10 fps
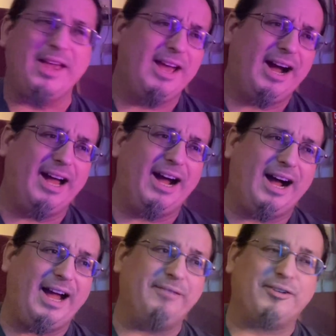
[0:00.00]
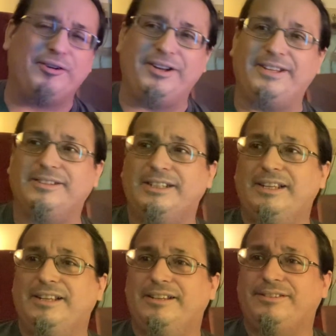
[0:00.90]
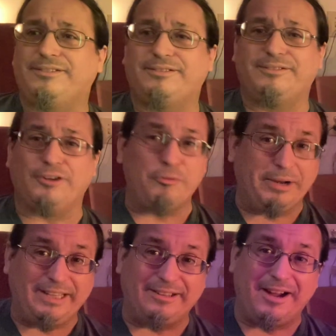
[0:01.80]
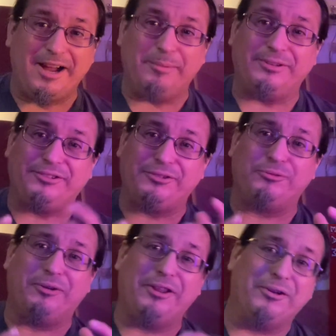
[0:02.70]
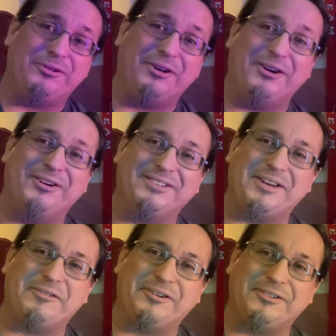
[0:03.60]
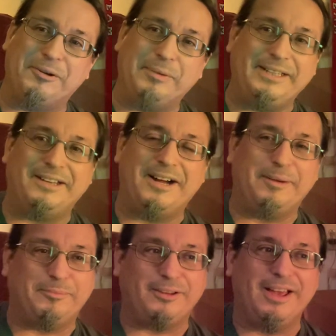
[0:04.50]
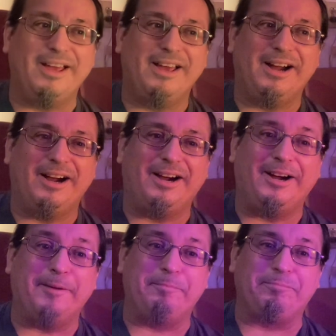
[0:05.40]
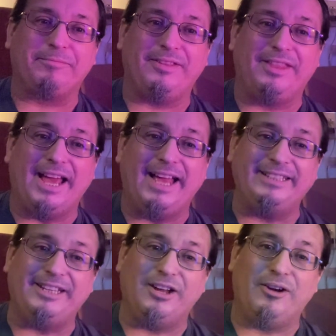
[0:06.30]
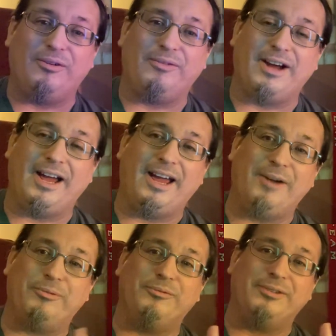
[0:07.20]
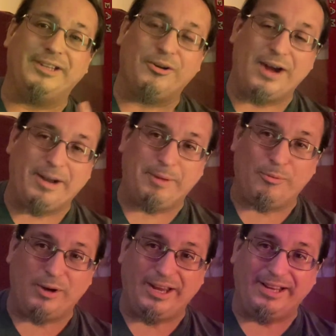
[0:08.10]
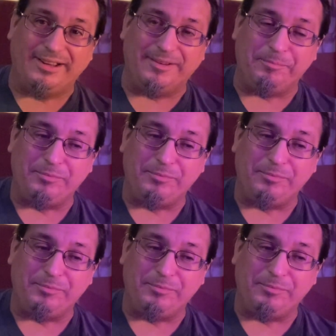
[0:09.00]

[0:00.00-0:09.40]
I've heard it so many times. It's just one of those songs I've heard so many times that I wouldn't really go out of my way to